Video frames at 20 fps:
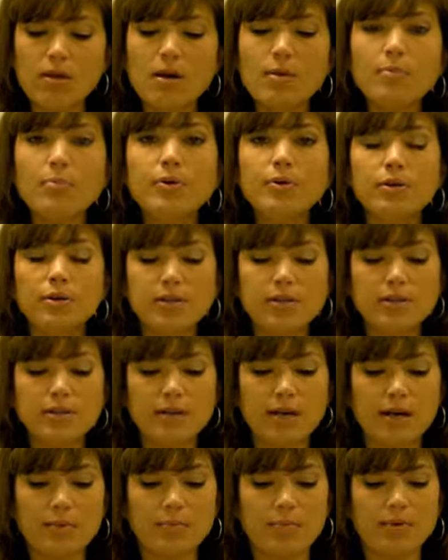a booklet
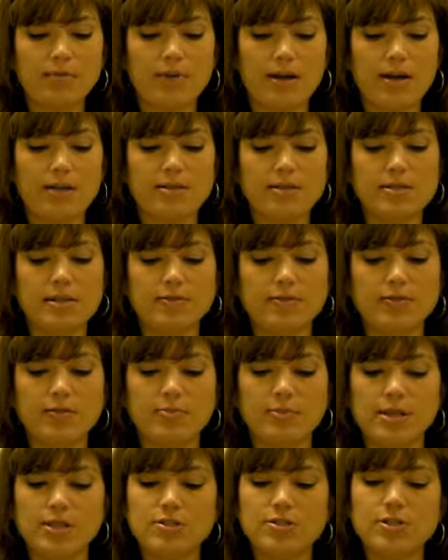that provides
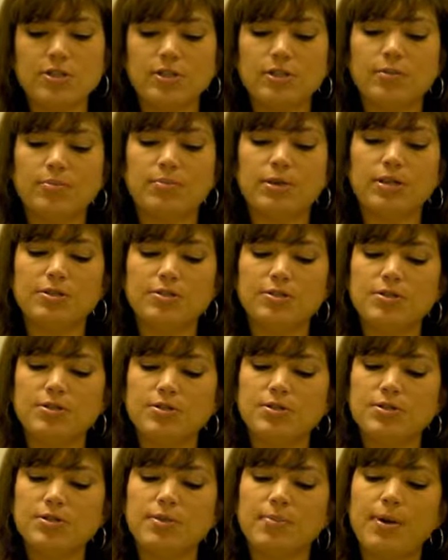information and
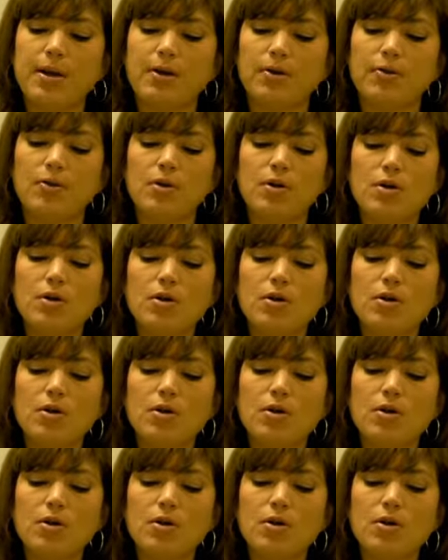pictures about